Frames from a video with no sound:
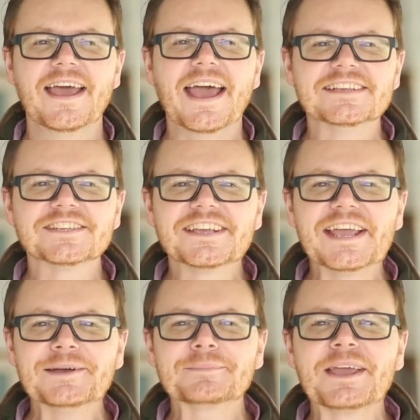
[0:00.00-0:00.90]
As a
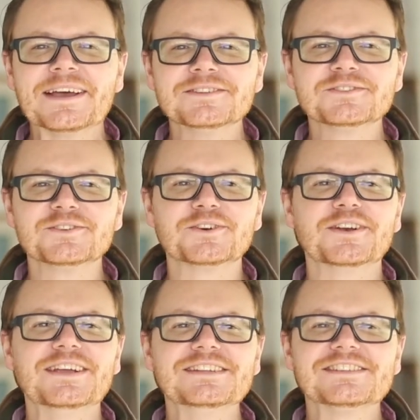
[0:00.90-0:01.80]
camp counselor,
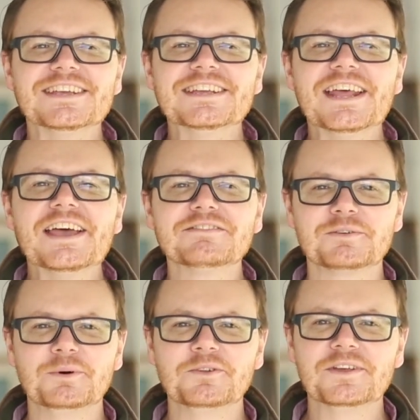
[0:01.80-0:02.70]
it is
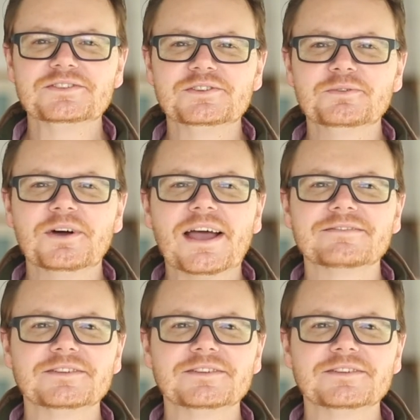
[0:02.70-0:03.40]
inevitable that you will have